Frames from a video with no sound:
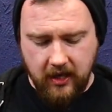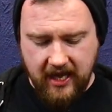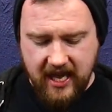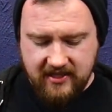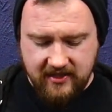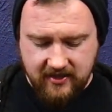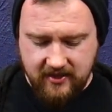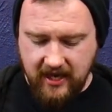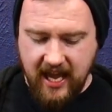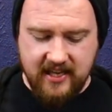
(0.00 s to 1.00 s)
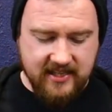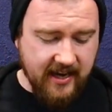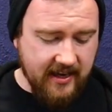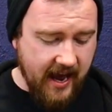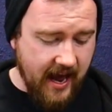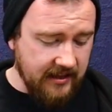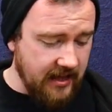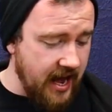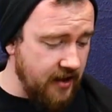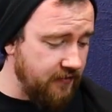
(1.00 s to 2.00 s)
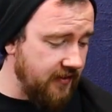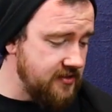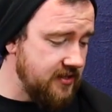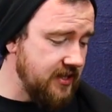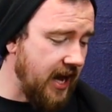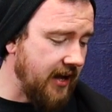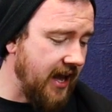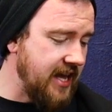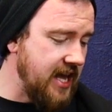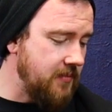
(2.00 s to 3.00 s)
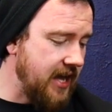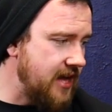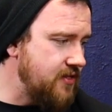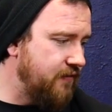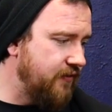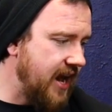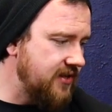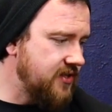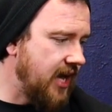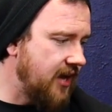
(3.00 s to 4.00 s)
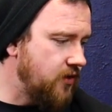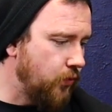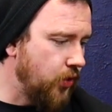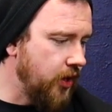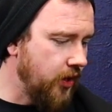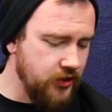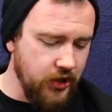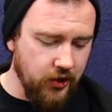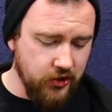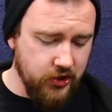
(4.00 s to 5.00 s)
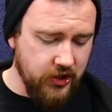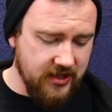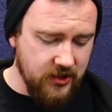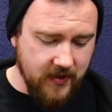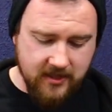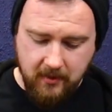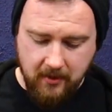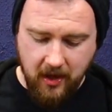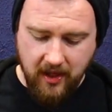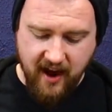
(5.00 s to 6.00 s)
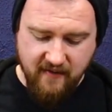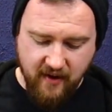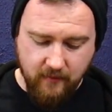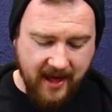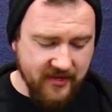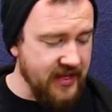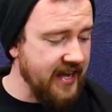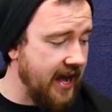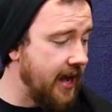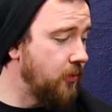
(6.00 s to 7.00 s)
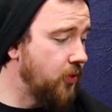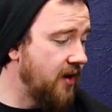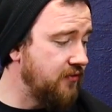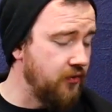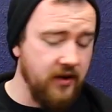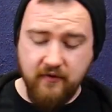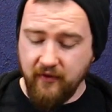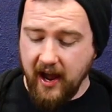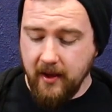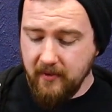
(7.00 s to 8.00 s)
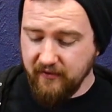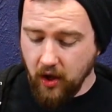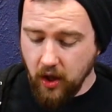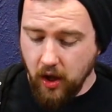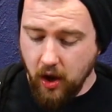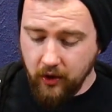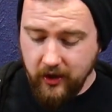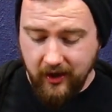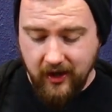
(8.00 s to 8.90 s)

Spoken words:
it's had a hard life. I keep getting the frets kind of worked on to try and squeeze a bit more life out of them, but I think I am going to have to refret it before long.